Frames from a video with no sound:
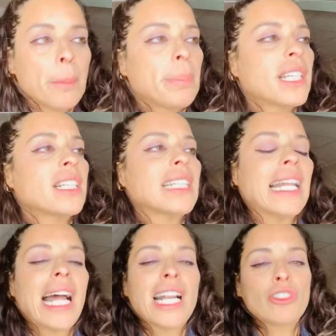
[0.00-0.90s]
because
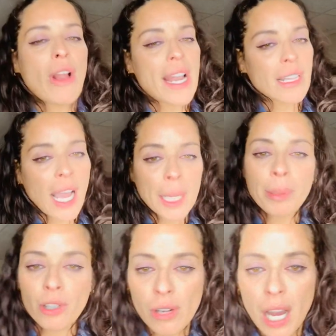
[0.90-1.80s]
I try to hype
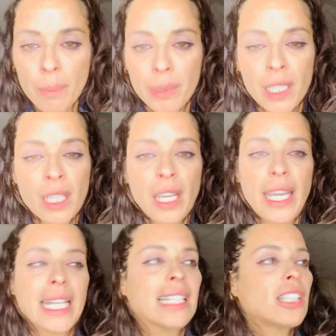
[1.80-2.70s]
her up
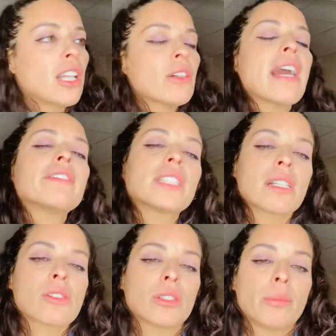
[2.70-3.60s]
and I tell her
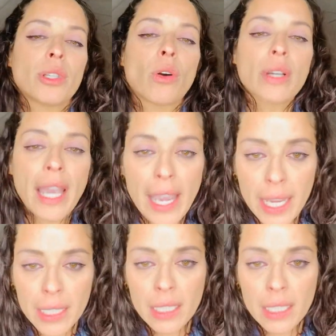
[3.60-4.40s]
everything's going to be okay.